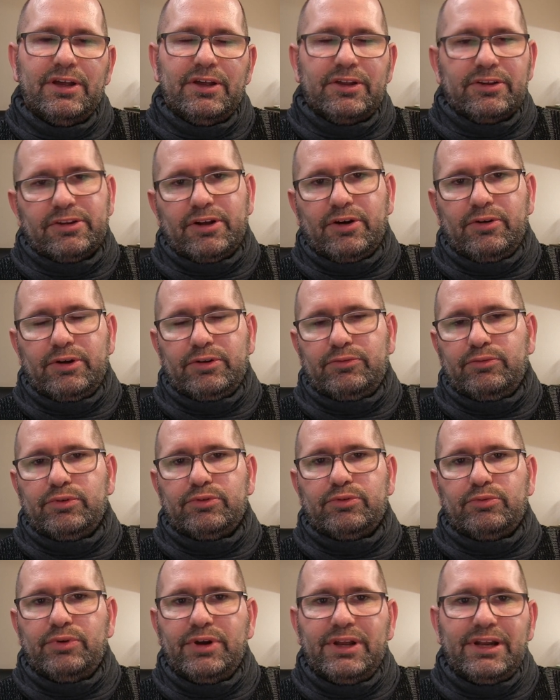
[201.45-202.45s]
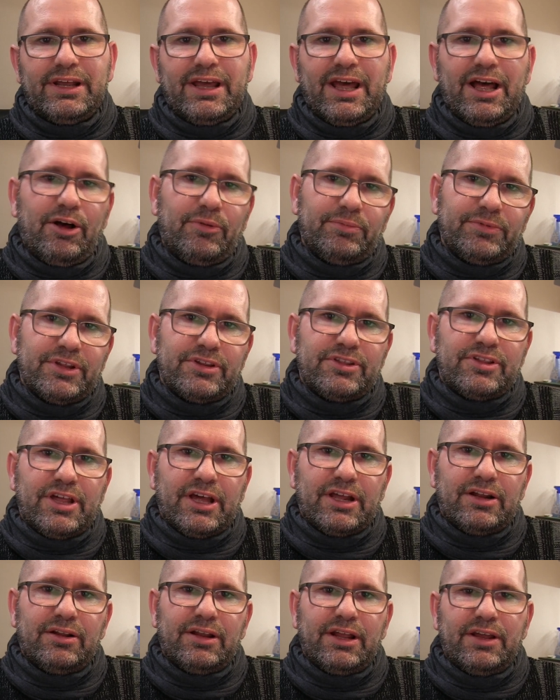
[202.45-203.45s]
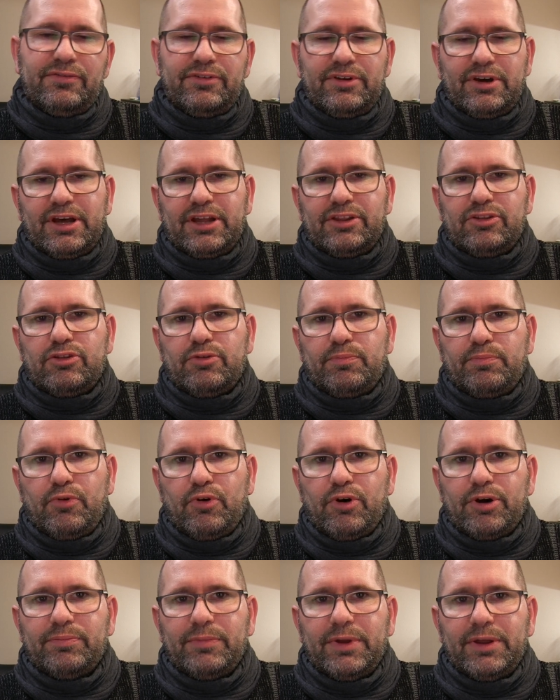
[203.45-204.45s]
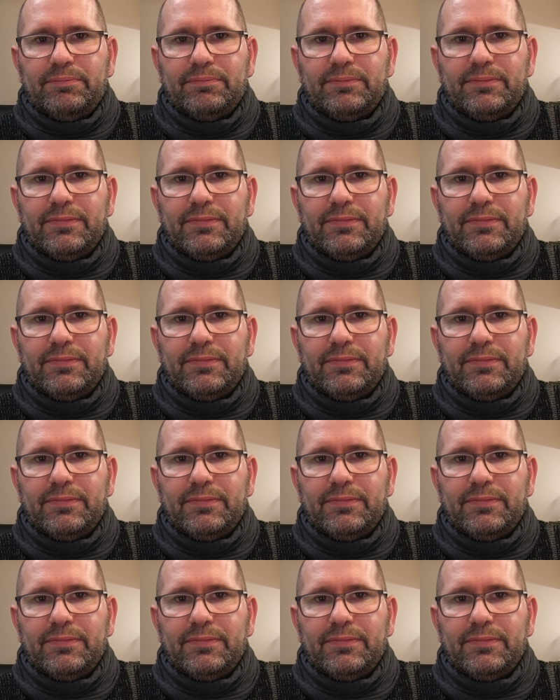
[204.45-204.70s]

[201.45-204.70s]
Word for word: So it would really help this channel if you can support me.